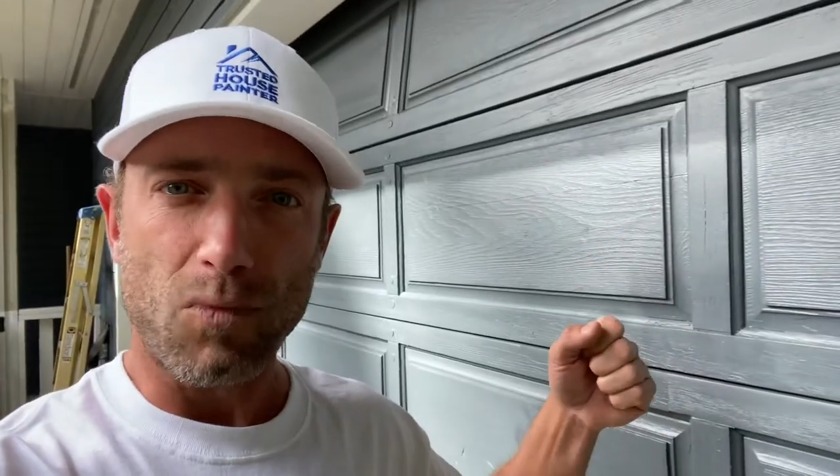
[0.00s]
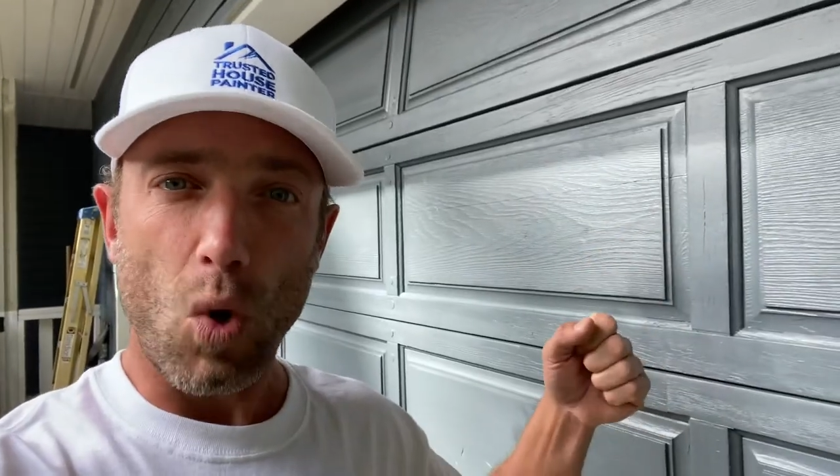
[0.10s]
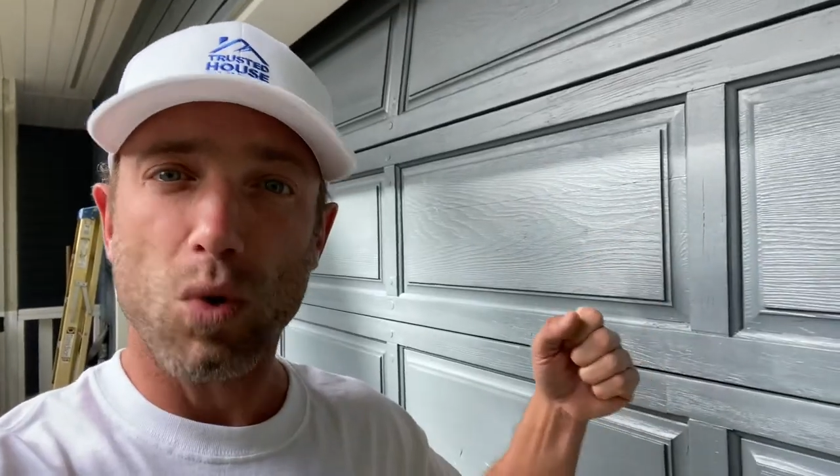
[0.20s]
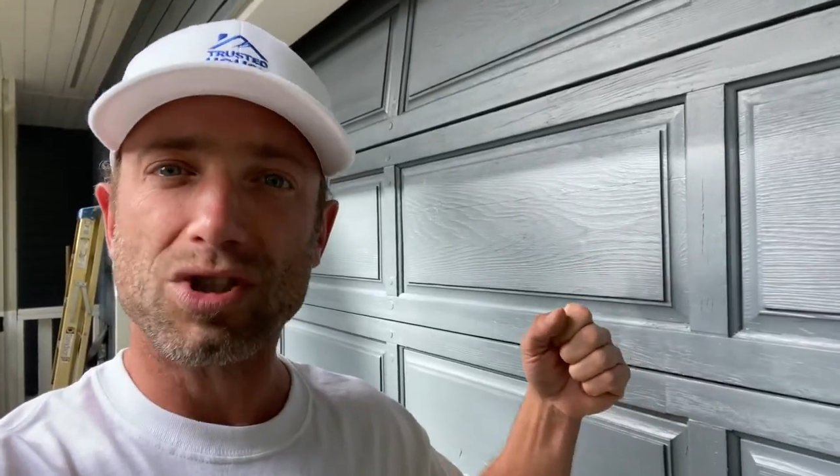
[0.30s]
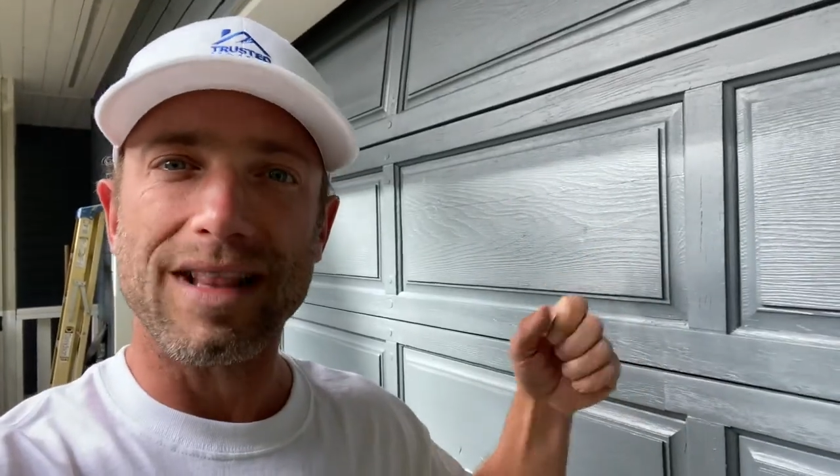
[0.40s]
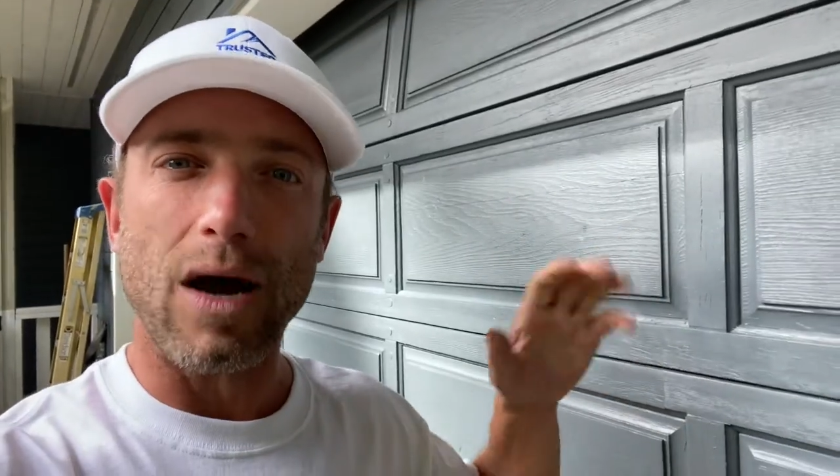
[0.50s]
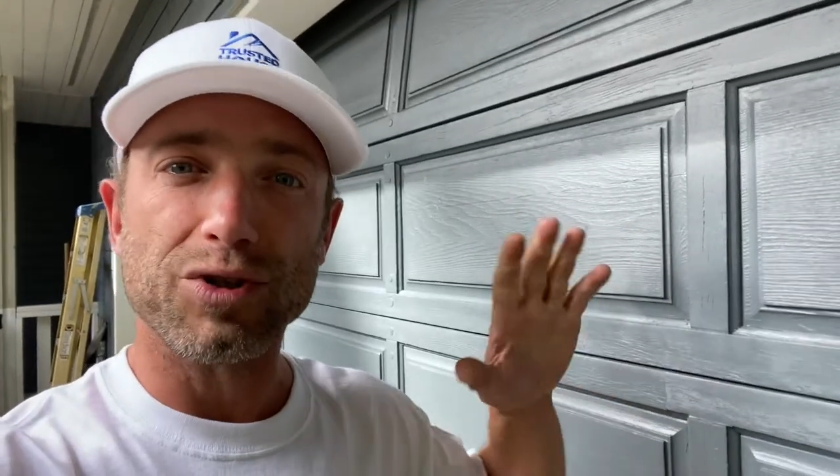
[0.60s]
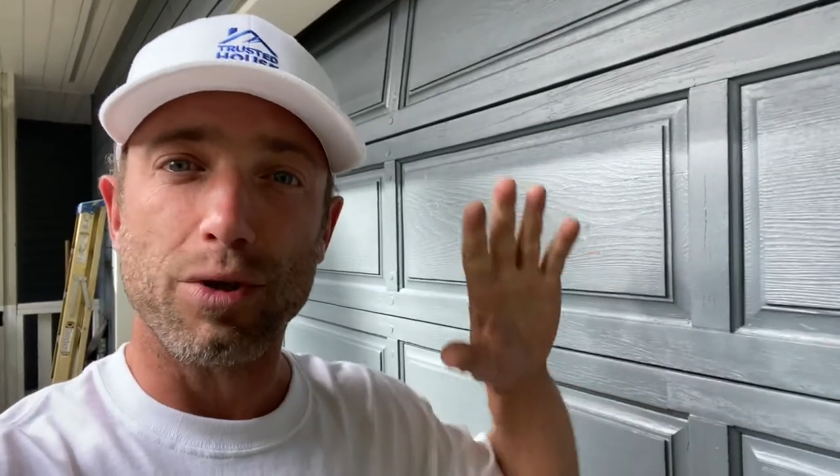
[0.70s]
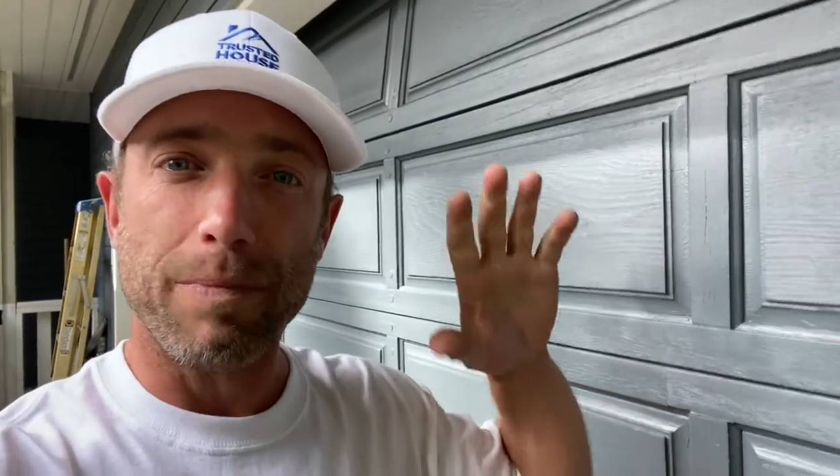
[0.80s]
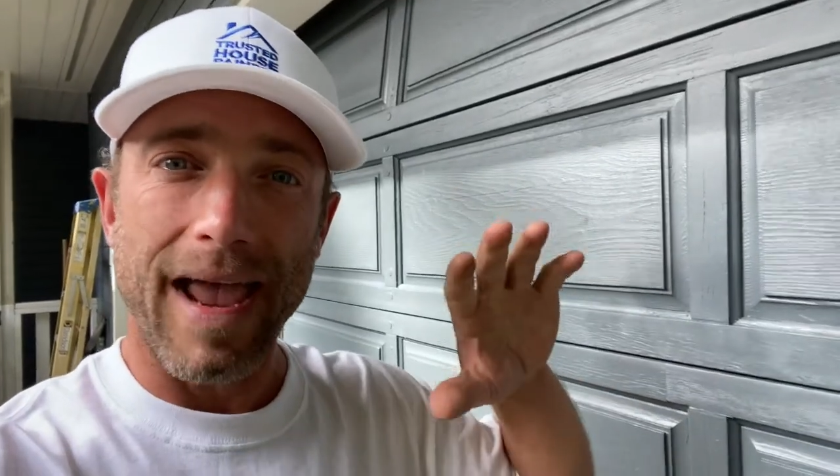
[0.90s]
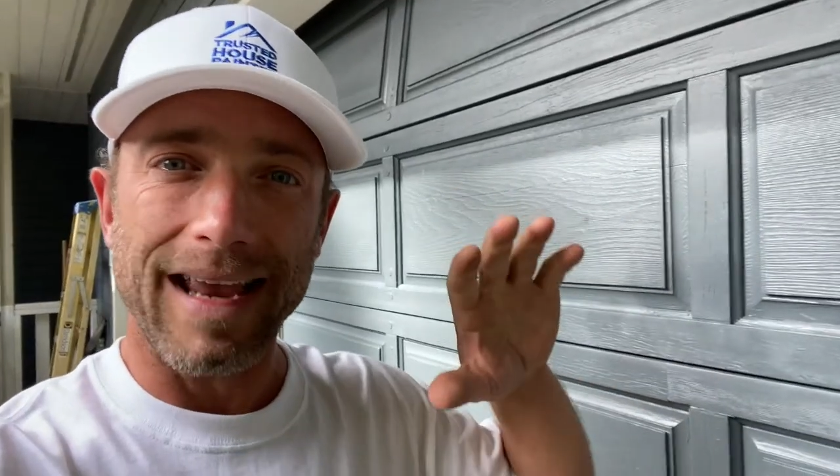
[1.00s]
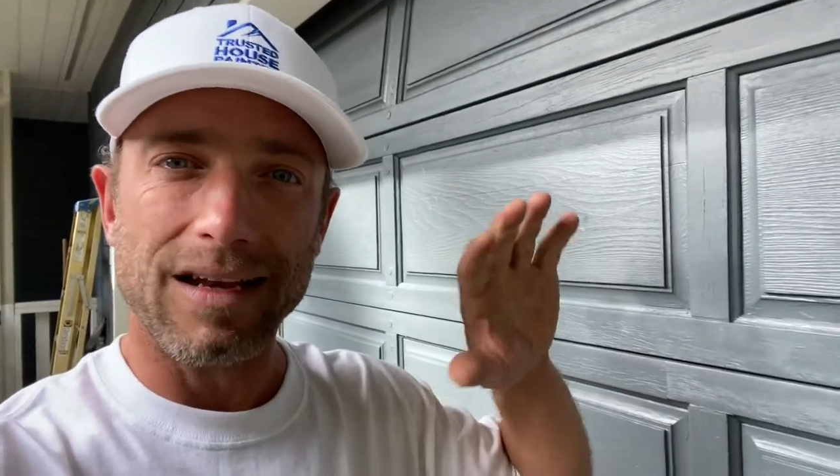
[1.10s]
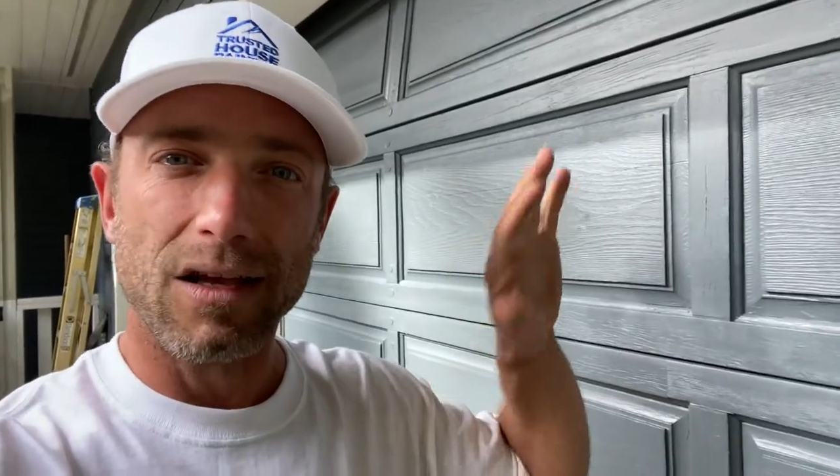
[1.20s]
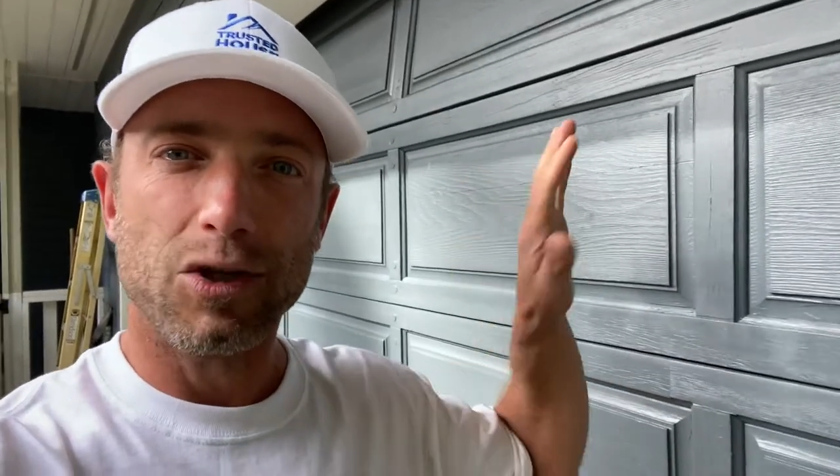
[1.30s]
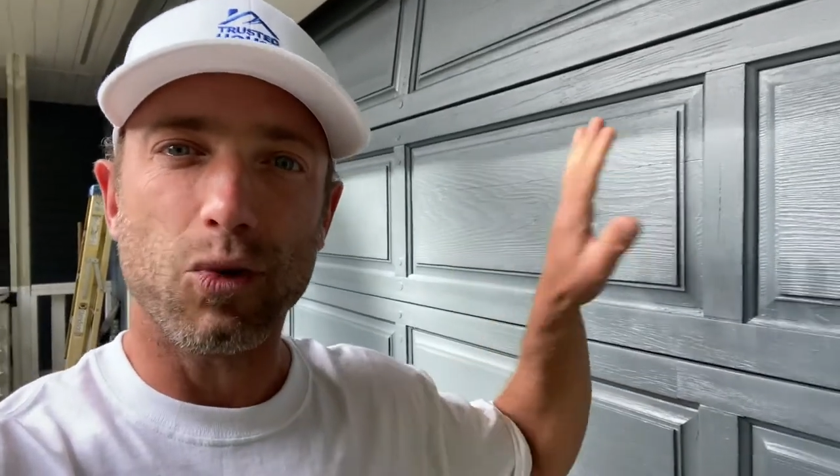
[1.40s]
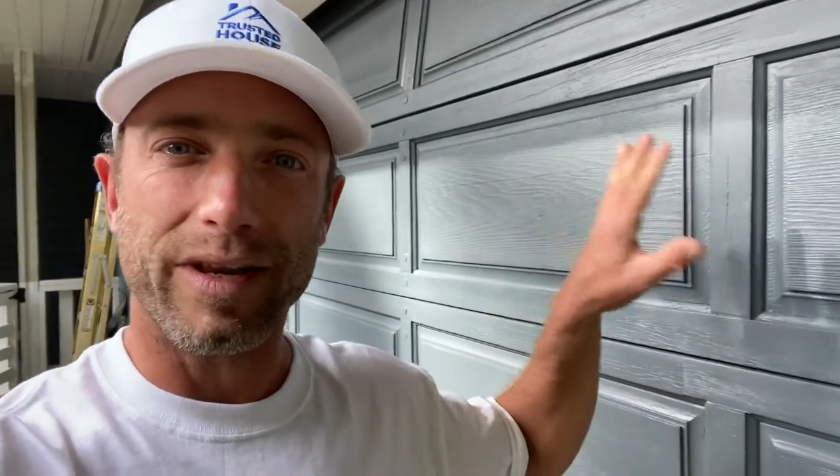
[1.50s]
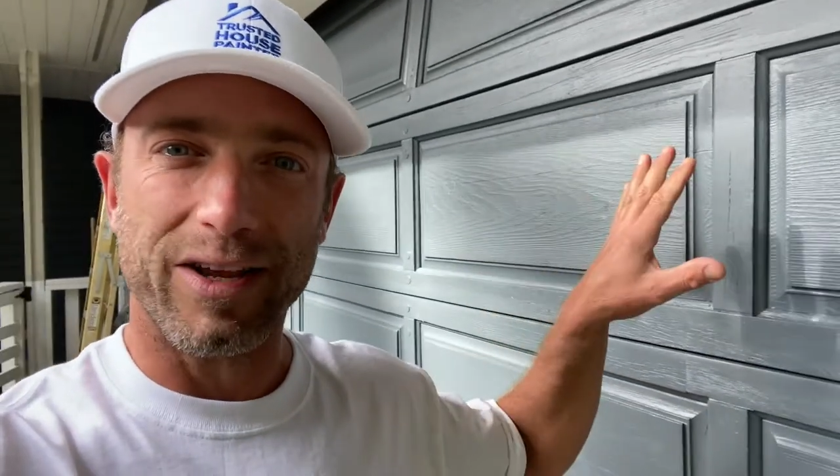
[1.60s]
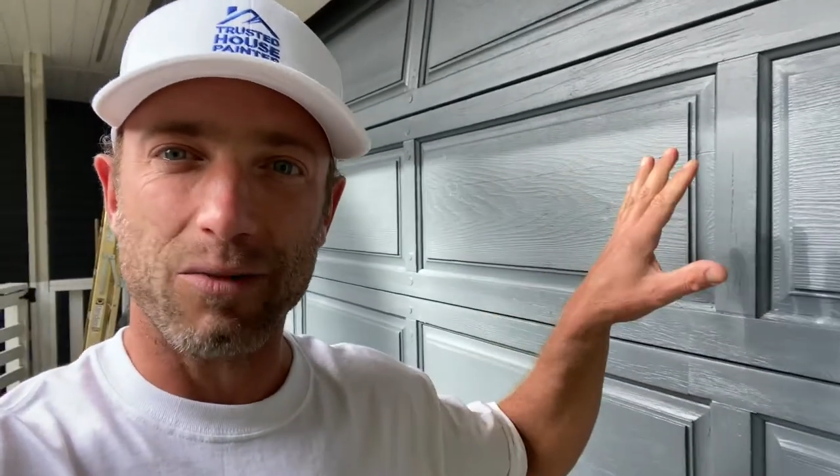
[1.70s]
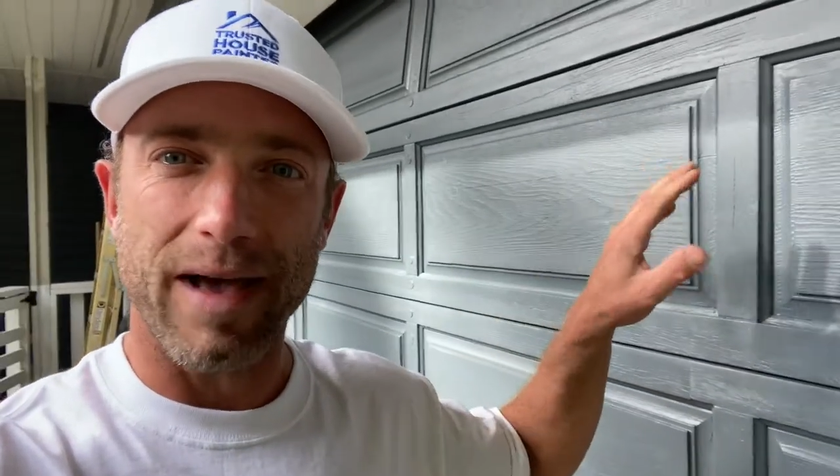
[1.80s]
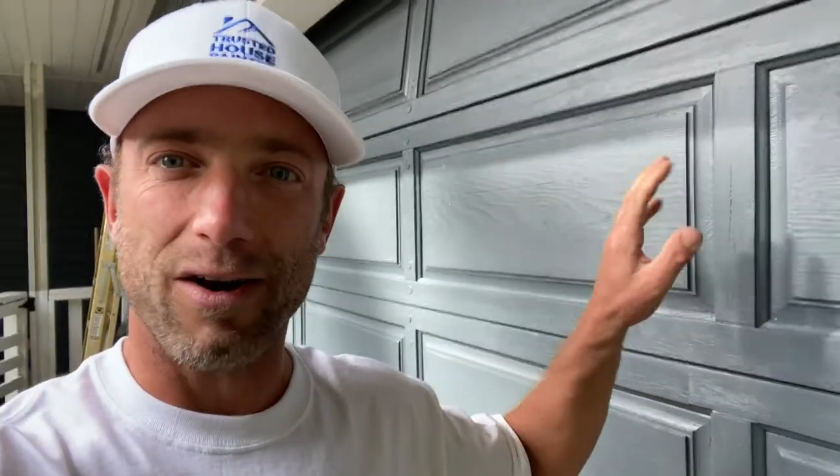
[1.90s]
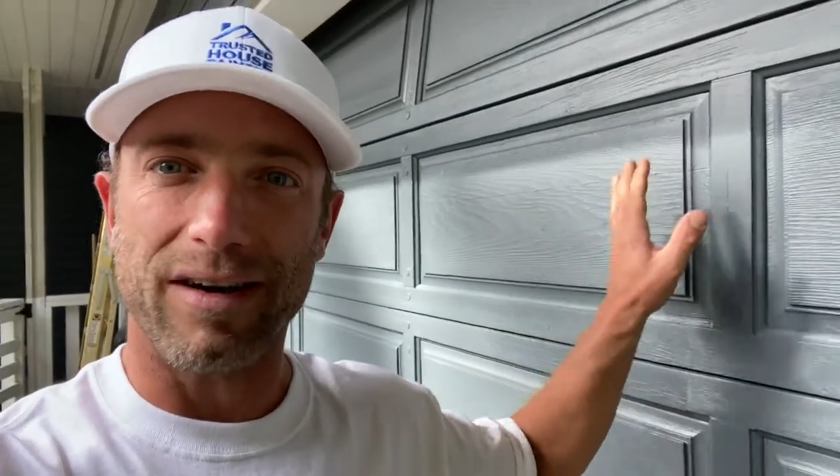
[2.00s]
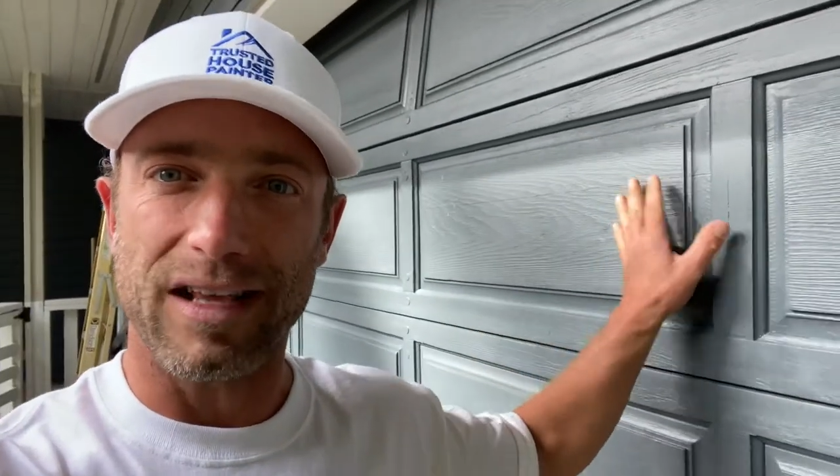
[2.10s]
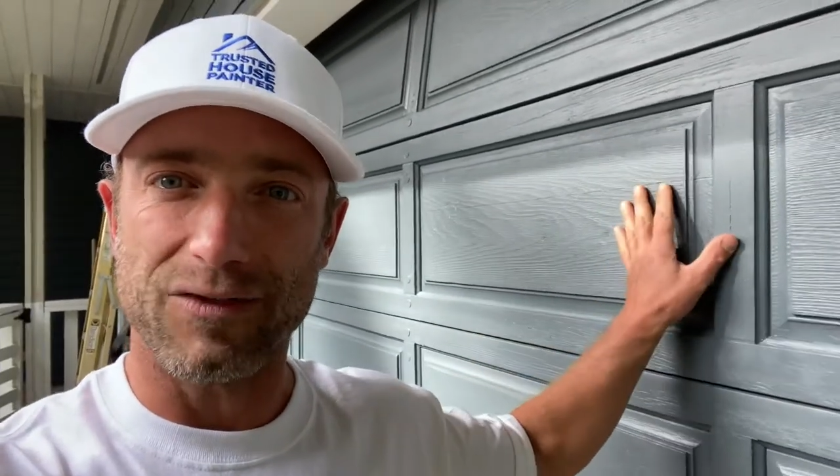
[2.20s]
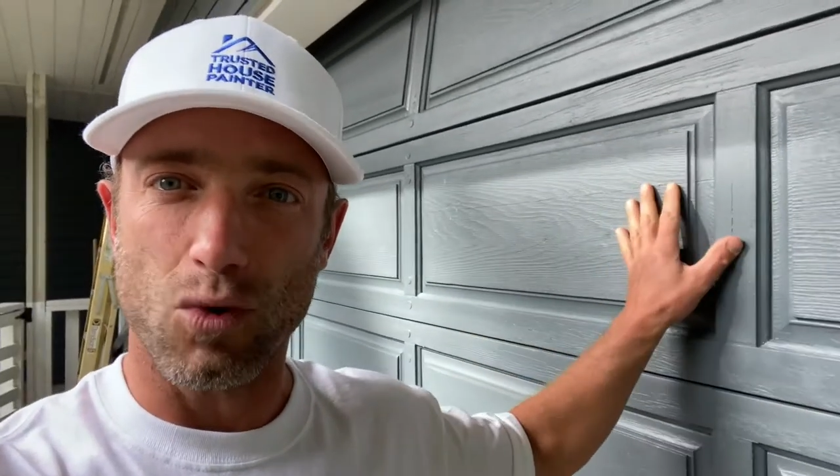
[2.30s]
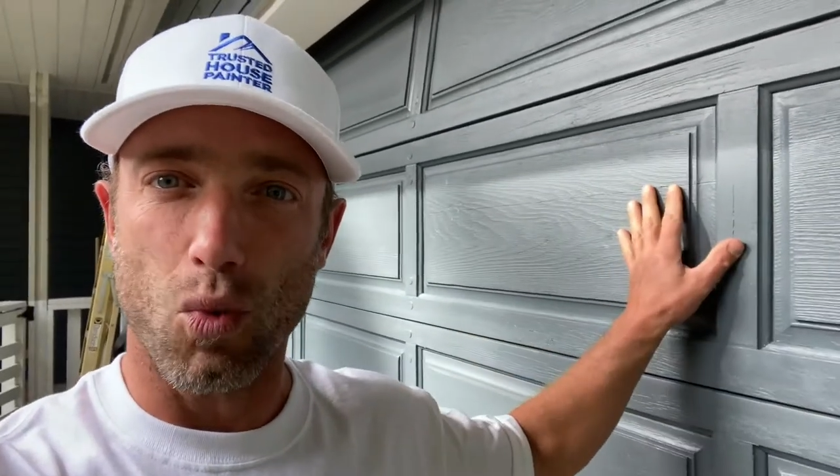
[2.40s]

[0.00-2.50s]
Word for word: which allows your paint to adhere better and gives you a